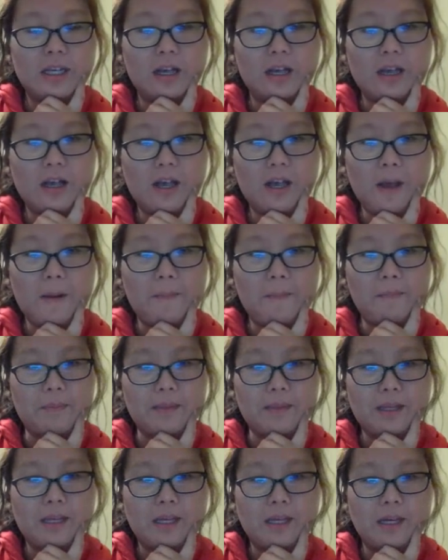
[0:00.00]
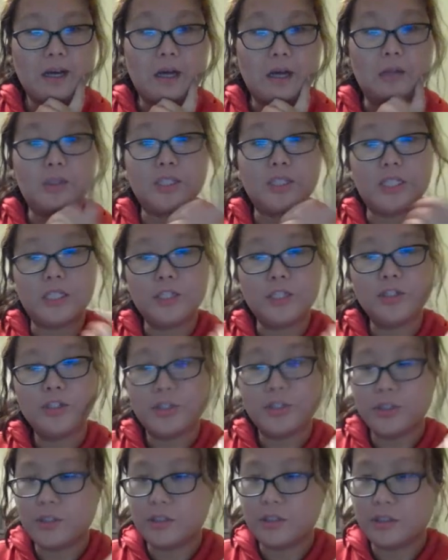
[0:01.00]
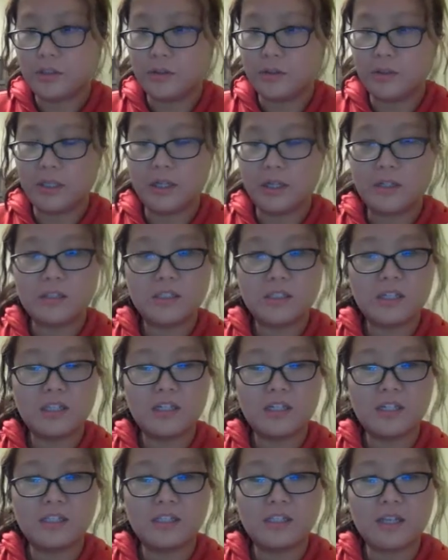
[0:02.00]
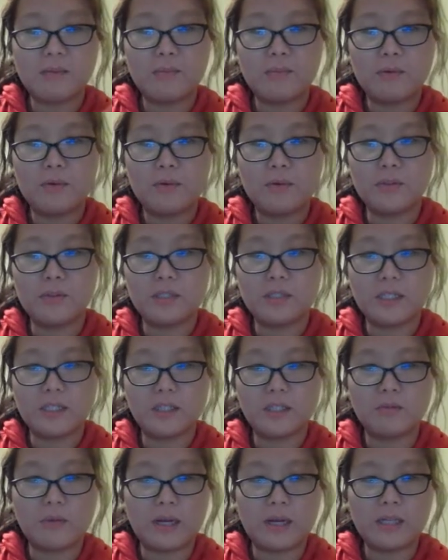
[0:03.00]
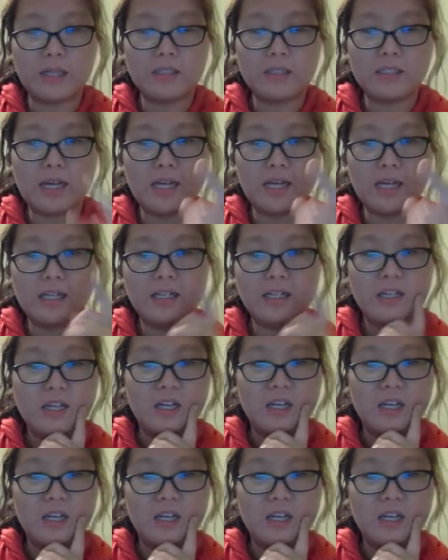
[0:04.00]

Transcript: On t-shirts. So here's another example. You see the right side.